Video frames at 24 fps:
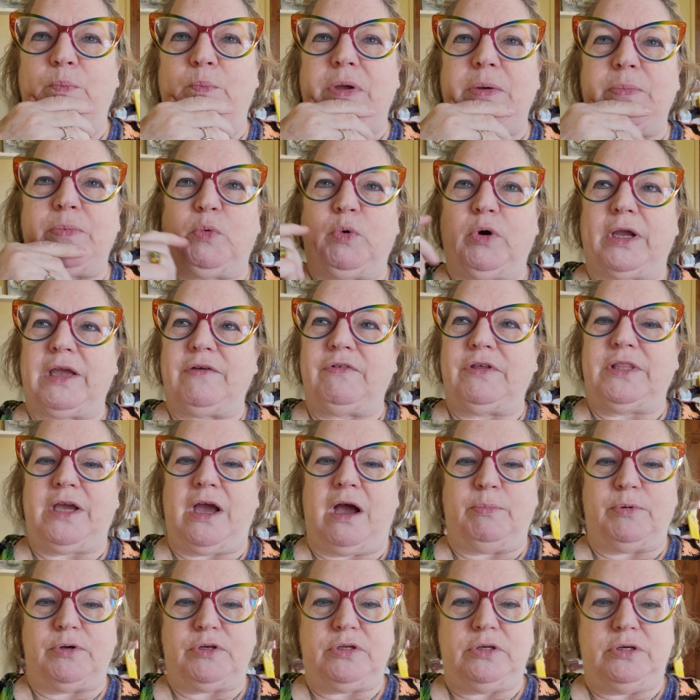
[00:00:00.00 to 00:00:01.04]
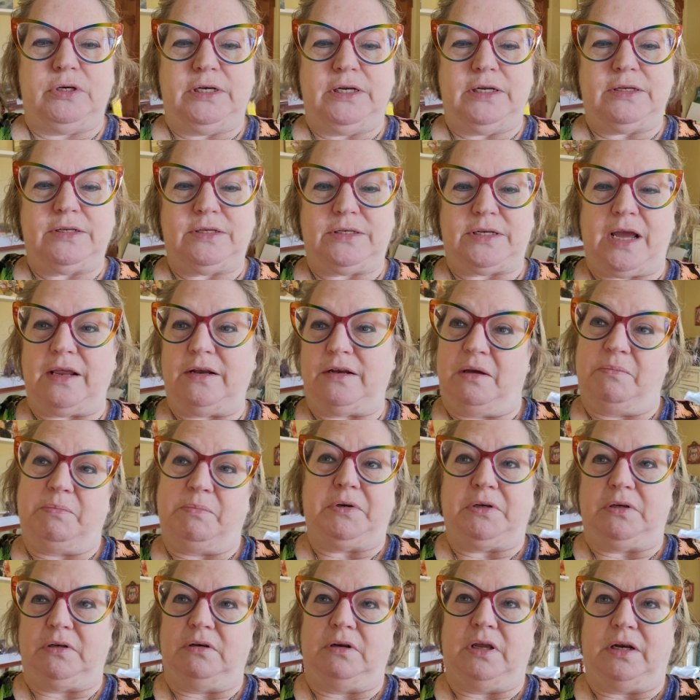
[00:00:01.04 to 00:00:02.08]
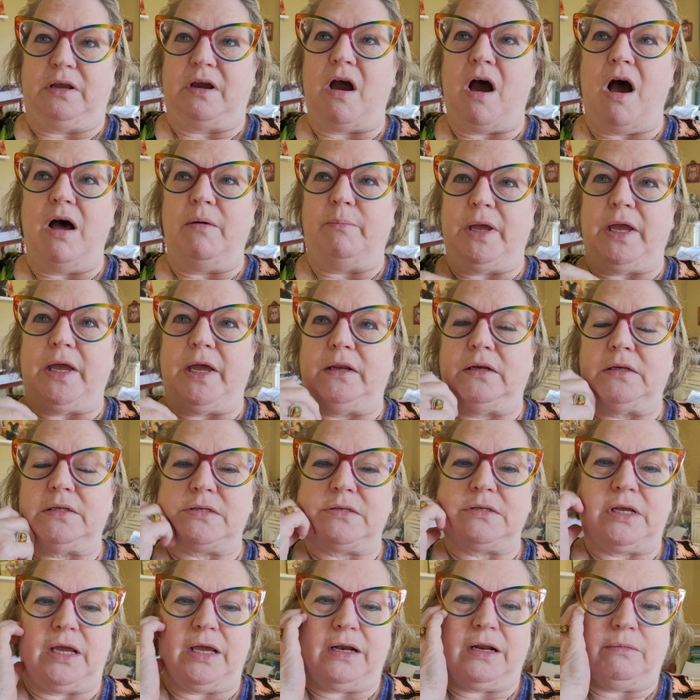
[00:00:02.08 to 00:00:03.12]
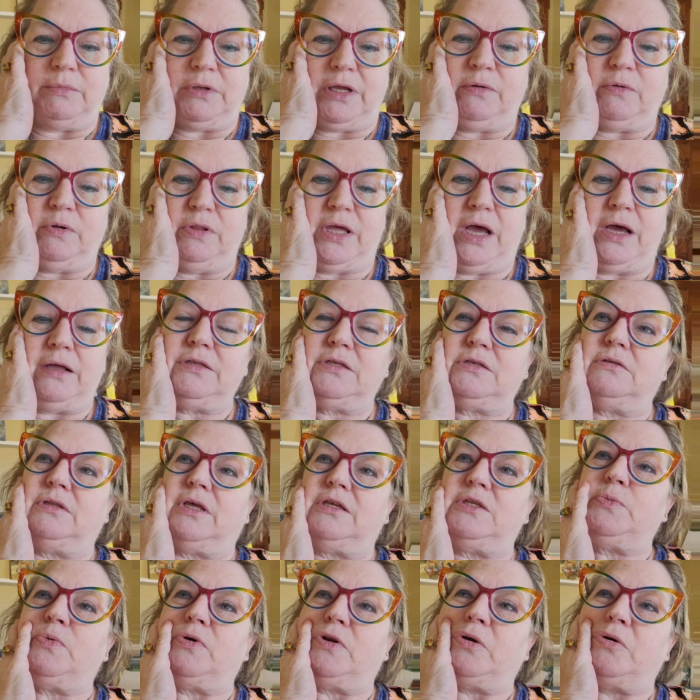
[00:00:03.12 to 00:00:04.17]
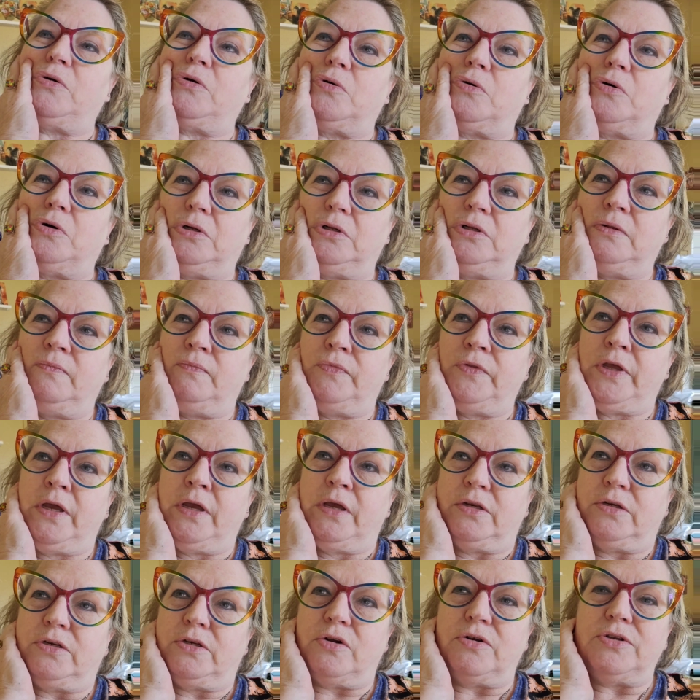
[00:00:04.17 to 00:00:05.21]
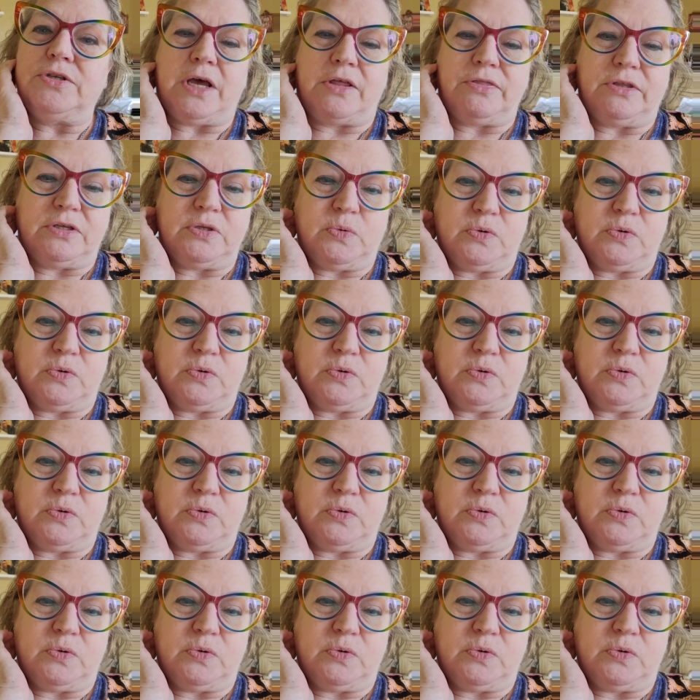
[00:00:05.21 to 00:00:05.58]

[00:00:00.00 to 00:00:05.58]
people were given the opportunity to stand up and comment, and I'm like, well, that's pretty cool. Turns out